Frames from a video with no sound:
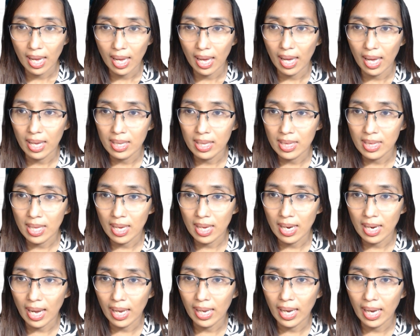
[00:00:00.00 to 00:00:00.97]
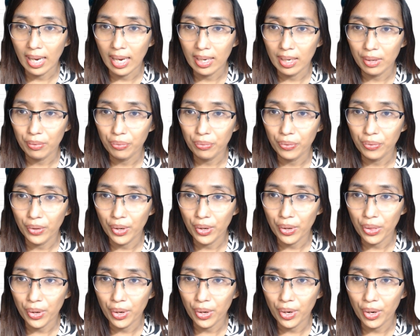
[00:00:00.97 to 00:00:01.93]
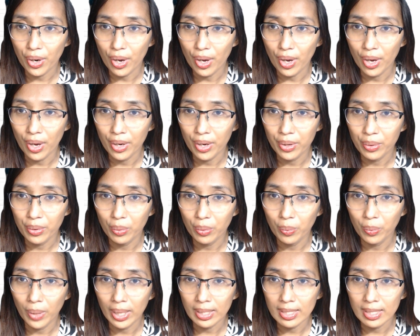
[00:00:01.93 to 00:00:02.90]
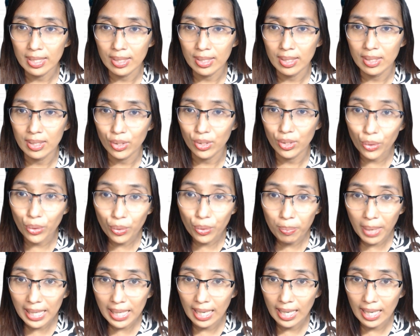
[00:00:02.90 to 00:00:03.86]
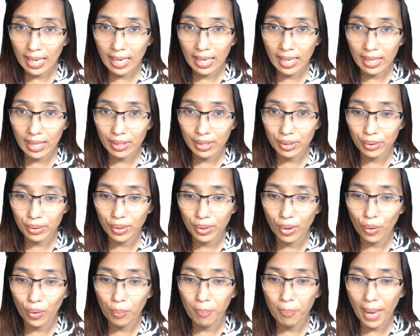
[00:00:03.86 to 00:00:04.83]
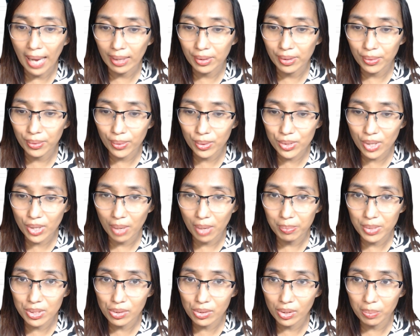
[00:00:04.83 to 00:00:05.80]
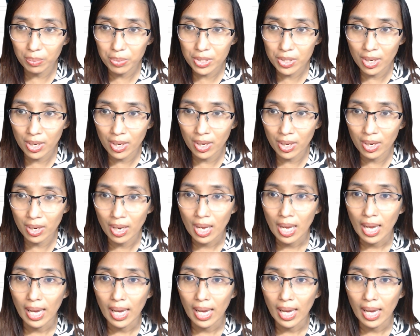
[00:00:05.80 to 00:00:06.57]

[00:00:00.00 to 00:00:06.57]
And then I guide it further on what to do by telling it to go back to the job description